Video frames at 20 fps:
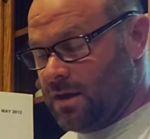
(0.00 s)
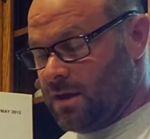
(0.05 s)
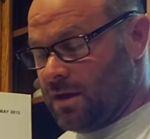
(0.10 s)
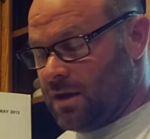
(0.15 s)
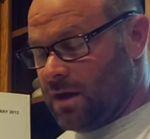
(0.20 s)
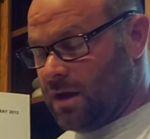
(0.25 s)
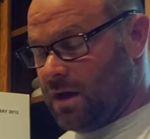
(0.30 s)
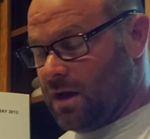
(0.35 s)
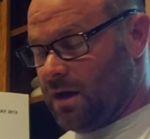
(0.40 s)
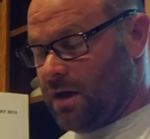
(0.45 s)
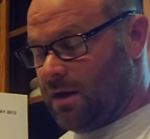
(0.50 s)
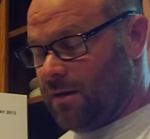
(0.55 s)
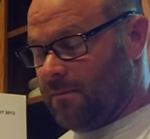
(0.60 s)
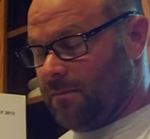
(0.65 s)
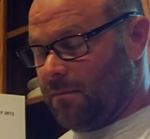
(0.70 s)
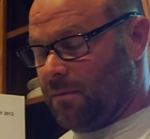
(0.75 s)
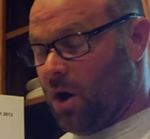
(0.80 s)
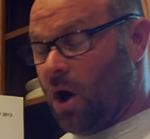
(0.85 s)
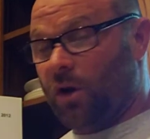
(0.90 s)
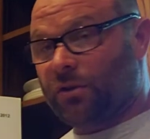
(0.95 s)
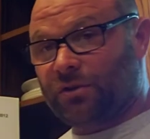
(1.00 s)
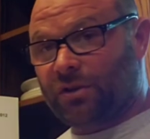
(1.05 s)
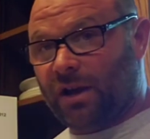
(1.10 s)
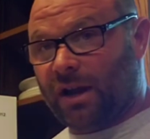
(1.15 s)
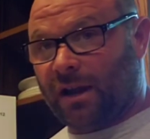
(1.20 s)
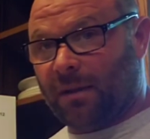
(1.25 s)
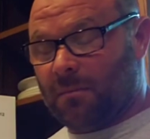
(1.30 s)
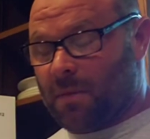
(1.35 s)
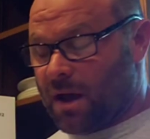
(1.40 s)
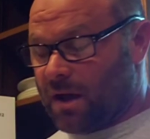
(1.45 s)

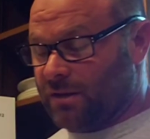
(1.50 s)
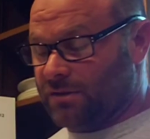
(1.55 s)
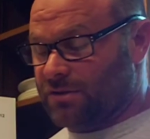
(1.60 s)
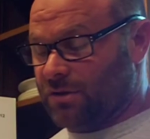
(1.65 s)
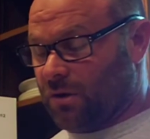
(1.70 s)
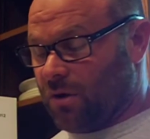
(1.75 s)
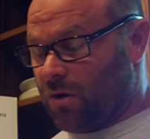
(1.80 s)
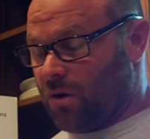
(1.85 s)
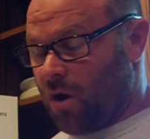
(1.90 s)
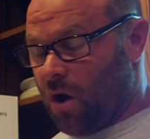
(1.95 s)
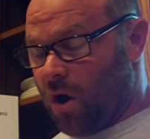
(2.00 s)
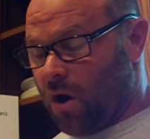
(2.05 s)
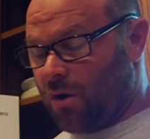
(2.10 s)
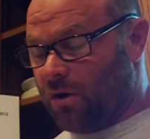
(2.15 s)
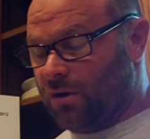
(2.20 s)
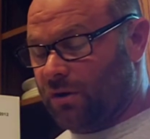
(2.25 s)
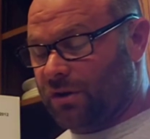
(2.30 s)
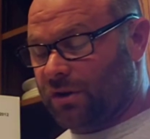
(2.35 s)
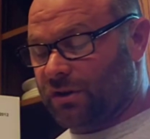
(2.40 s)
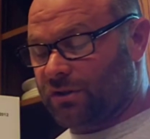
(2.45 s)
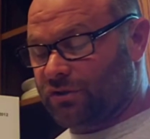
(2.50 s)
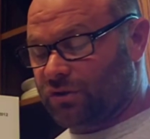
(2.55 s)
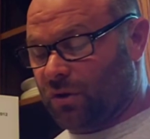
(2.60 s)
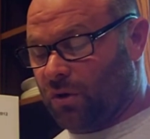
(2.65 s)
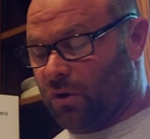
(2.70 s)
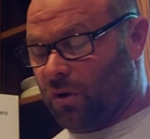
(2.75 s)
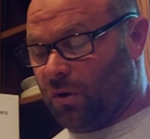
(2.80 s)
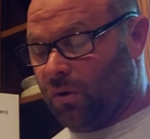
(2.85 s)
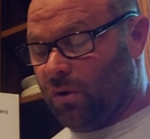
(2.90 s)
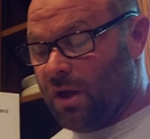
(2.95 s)
Alternating bounds are harder to
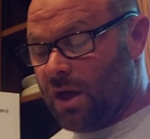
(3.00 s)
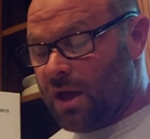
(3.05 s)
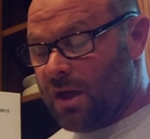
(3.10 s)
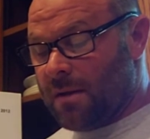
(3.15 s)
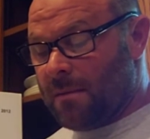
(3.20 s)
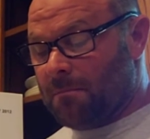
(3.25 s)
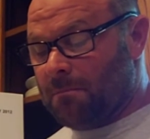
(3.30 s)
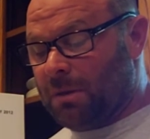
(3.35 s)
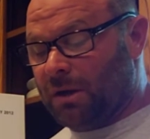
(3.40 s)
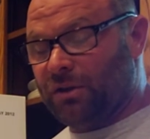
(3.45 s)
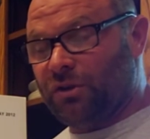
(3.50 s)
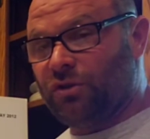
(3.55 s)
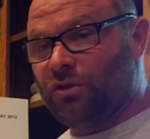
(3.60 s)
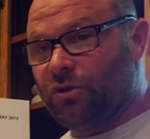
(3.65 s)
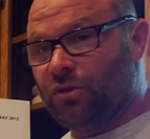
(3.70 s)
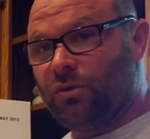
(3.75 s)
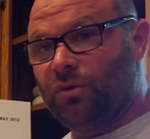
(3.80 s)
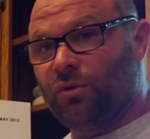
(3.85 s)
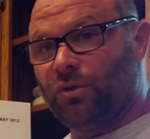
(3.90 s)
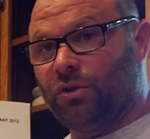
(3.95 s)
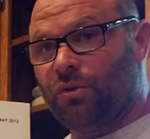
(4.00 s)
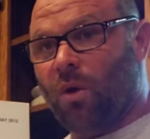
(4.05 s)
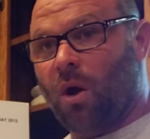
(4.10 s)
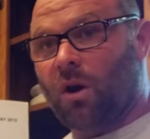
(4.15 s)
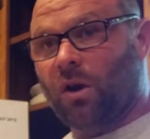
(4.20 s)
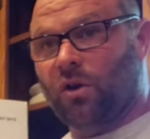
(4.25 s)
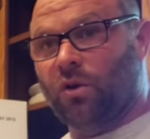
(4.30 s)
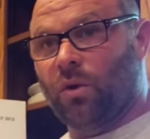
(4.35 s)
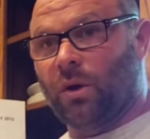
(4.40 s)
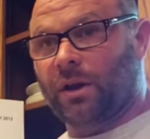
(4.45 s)
control, but you
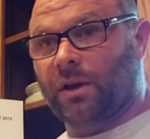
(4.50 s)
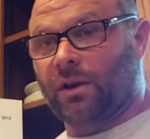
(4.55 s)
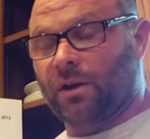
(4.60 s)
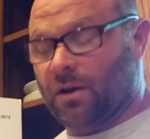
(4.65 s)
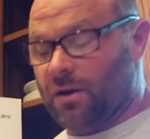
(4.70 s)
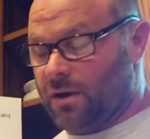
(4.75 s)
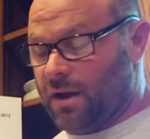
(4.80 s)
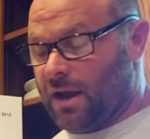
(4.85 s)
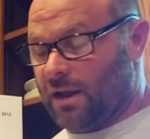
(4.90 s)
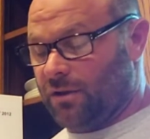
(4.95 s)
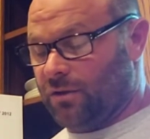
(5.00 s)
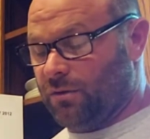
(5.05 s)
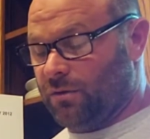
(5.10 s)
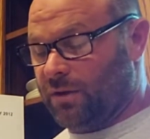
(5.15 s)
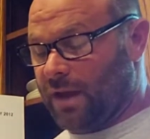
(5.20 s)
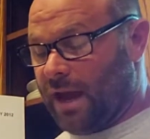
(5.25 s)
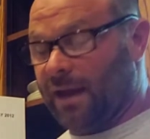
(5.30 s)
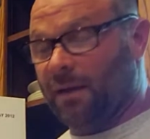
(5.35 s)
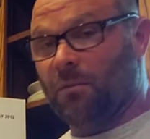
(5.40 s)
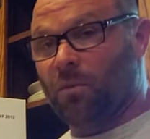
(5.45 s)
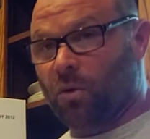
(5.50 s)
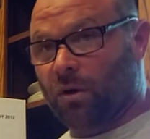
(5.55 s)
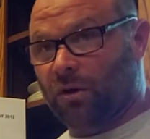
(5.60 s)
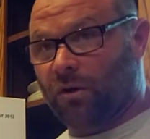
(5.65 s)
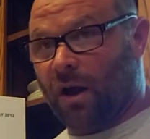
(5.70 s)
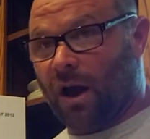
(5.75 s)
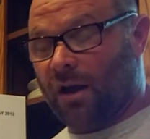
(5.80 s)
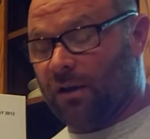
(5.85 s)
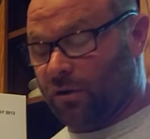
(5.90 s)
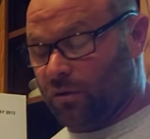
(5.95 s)
are quicker and you gain more
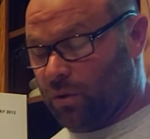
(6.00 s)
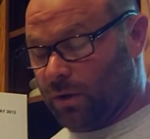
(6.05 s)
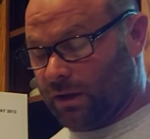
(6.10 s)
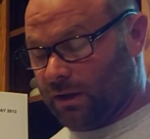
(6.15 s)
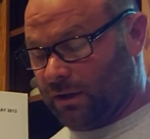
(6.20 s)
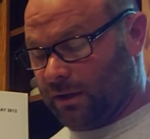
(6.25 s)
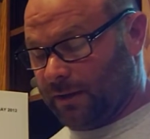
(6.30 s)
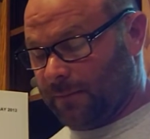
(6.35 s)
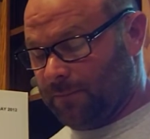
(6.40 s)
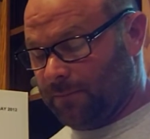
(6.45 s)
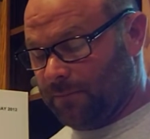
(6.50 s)
ground quickly.